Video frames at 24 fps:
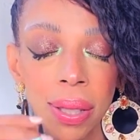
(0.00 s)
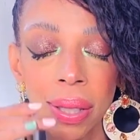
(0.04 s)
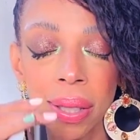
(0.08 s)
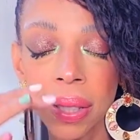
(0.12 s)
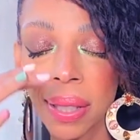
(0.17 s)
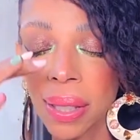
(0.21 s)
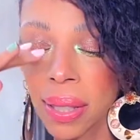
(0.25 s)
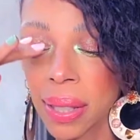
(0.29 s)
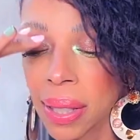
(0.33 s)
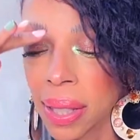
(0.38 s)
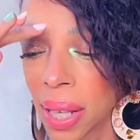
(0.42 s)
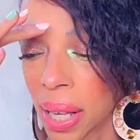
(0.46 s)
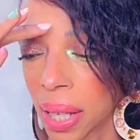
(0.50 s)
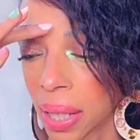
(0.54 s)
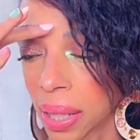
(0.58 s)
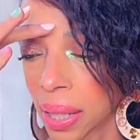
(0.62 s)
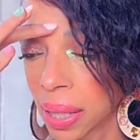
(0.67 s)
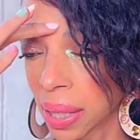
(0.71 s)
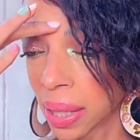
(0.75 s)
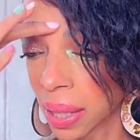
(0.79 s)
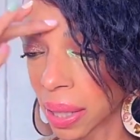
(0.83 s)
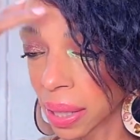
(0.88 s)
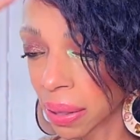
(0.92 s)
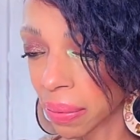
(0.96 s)

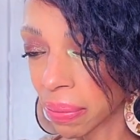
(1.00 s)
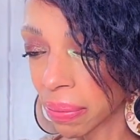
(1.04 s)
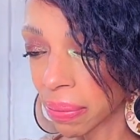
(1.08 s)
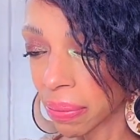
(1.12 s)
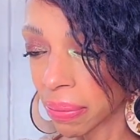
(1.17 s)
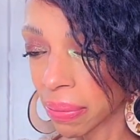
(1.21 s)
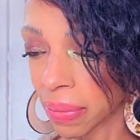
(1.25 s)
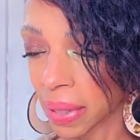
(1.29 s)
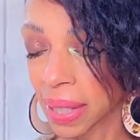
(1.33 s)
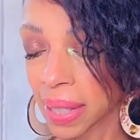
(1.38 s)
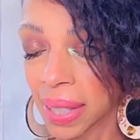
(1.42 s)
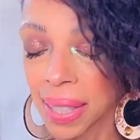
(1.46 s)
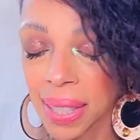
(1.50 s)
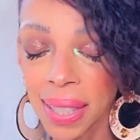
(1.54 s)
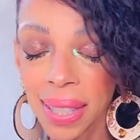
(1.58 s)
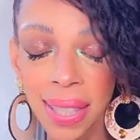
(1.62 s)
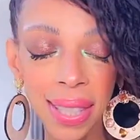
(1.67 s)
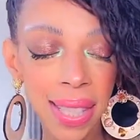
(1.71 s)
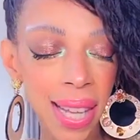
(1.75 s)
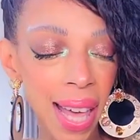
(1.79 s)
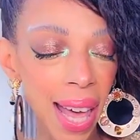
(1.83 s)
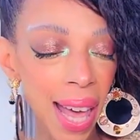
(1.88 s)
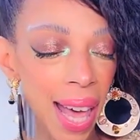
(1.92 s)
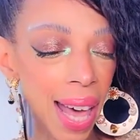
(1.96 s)
Sexy.
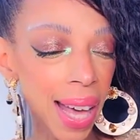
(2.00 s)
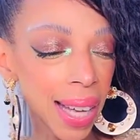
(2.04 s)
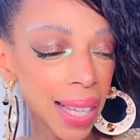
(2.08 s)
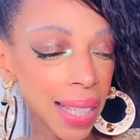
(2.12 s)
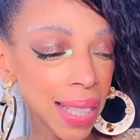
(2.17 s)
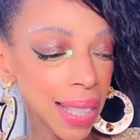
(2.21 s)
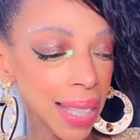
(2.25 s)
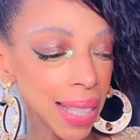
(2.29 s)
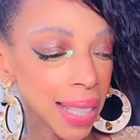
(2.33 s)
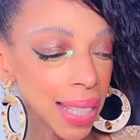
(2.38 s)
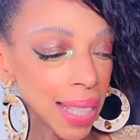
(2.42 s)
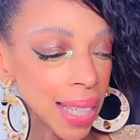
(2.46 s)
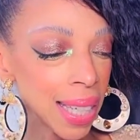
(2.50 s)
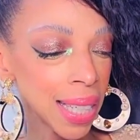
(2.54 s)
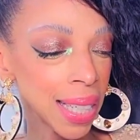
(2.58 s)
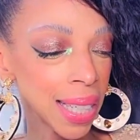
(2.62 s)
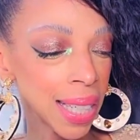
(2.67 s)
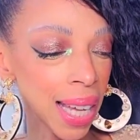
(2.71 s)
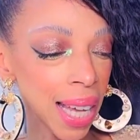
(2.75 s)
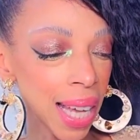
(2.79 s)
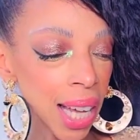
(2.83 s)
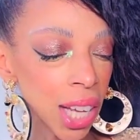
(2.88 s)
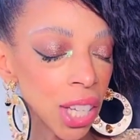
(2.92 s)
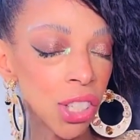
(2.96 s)
Sexy
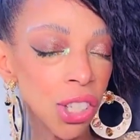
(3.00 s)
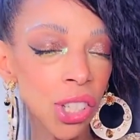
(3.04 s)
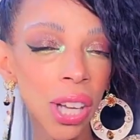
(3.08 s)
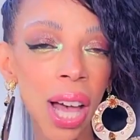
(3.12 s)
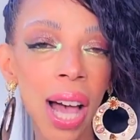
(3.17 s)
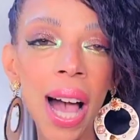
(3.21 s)
and edgy.